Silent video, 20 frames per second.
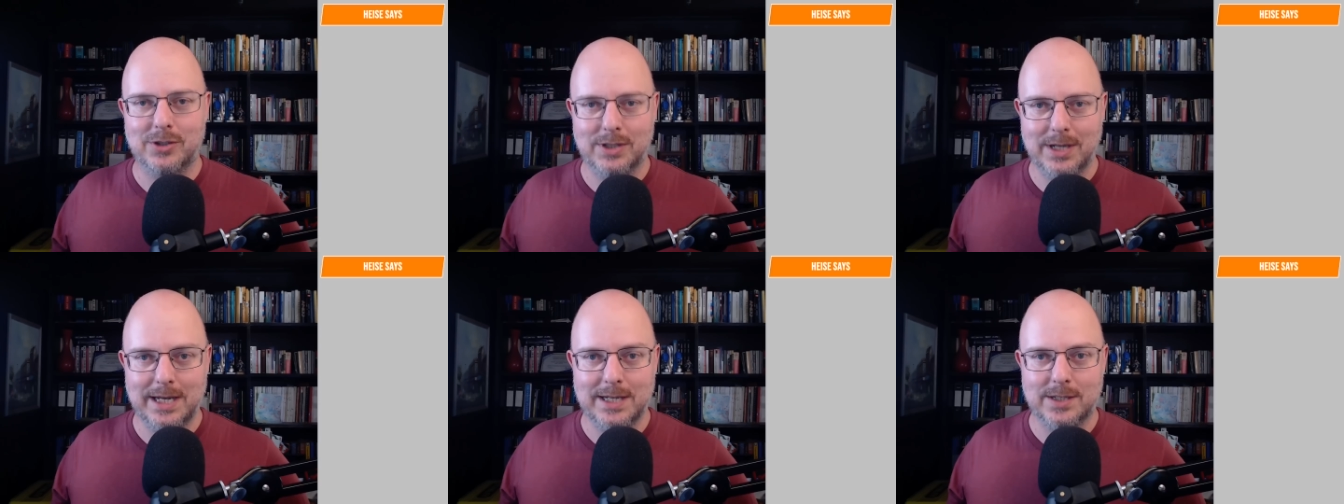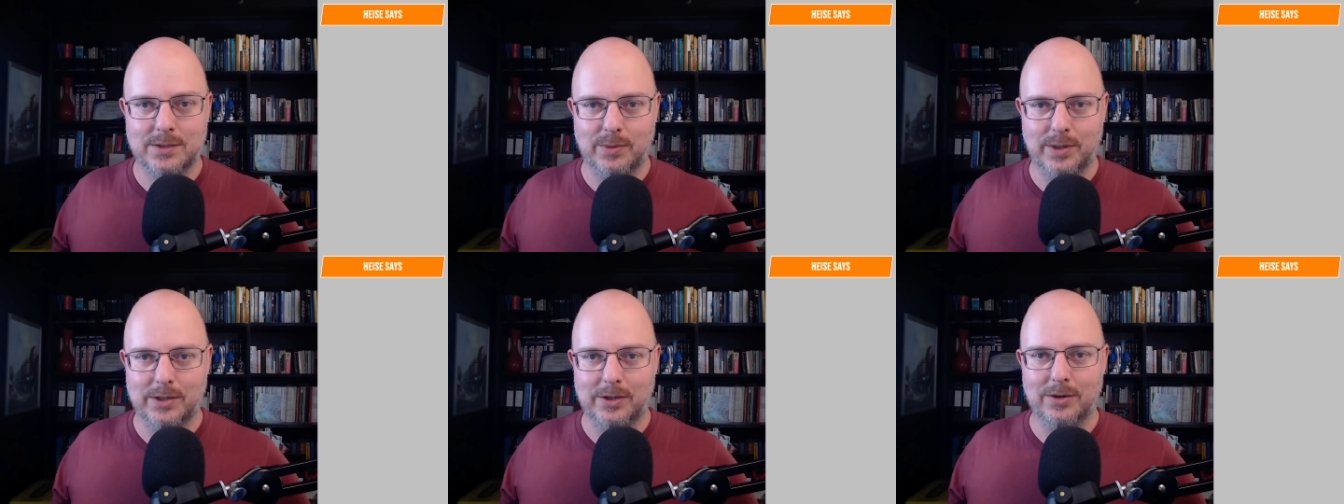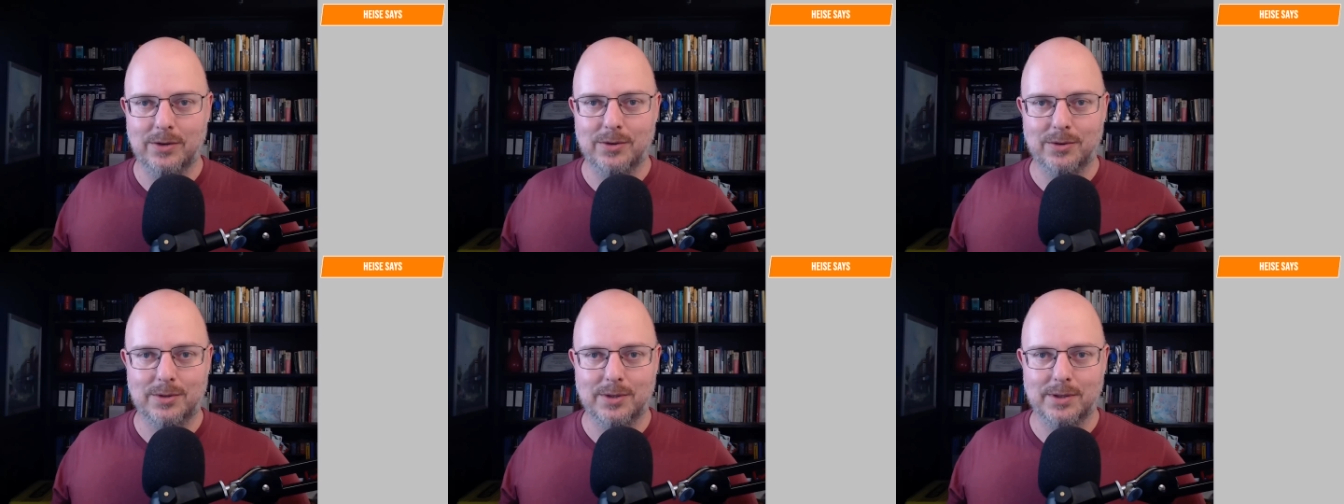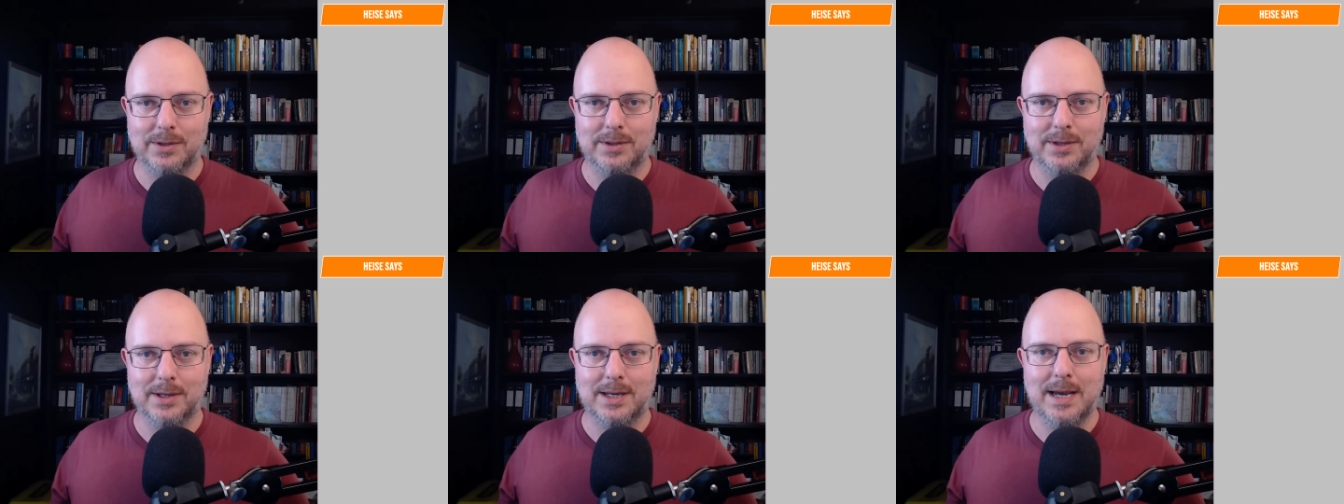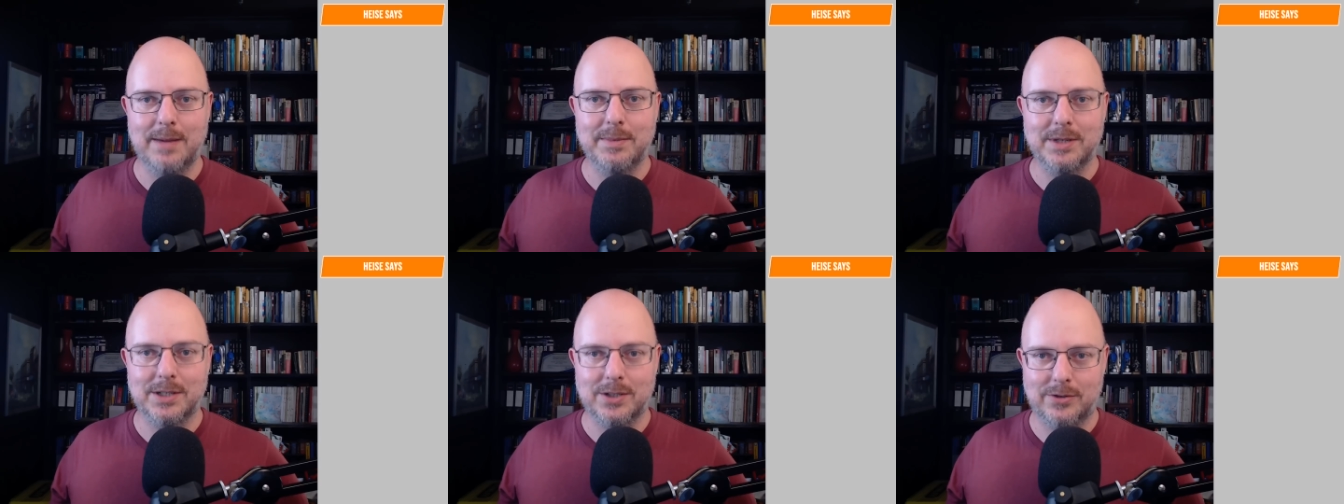sense when you look at the
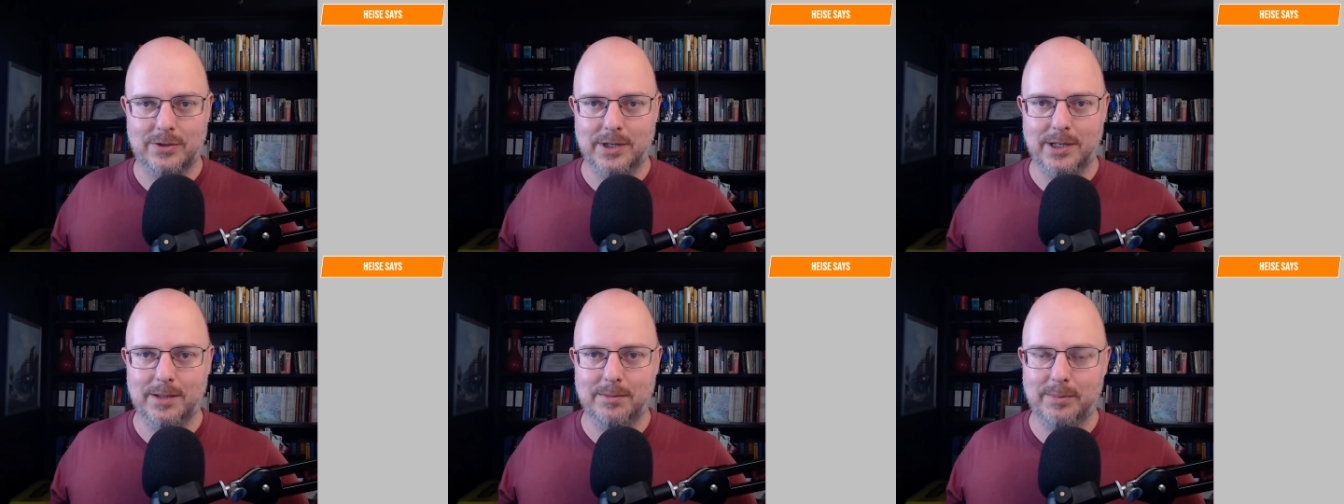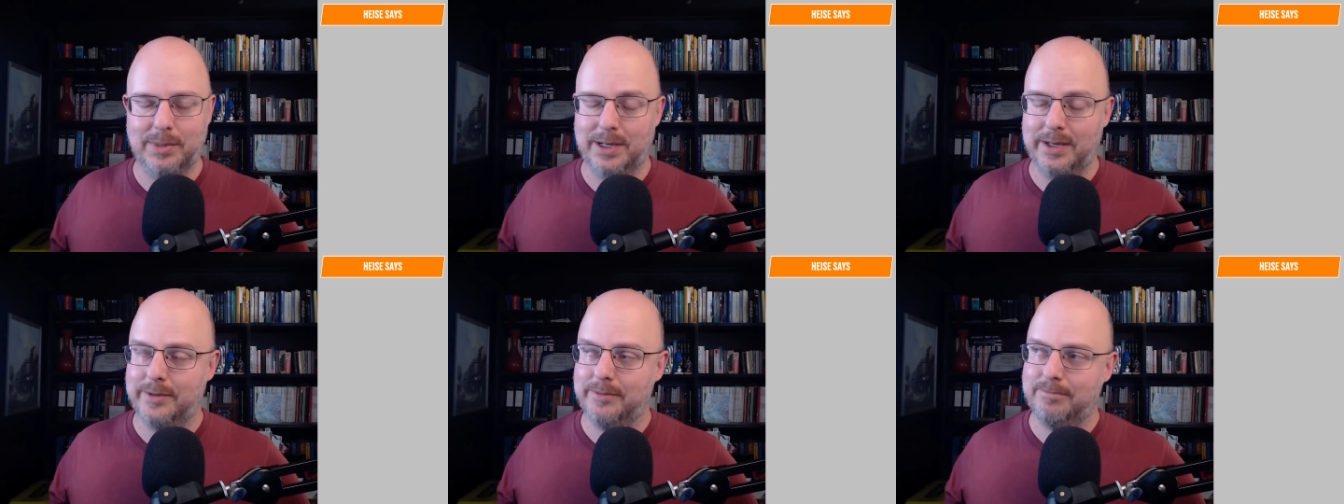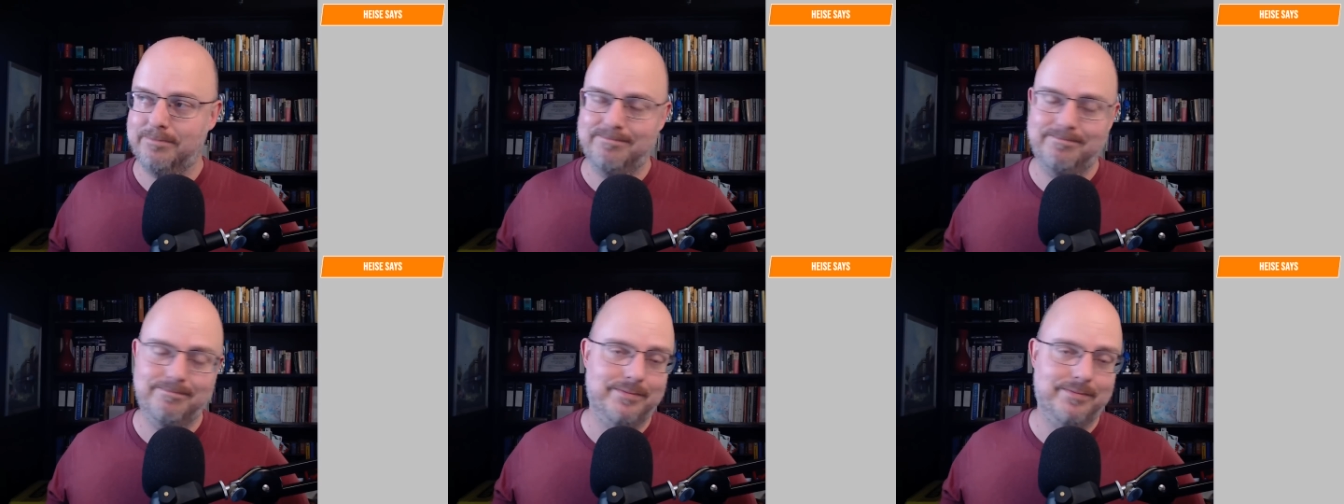chemistry, but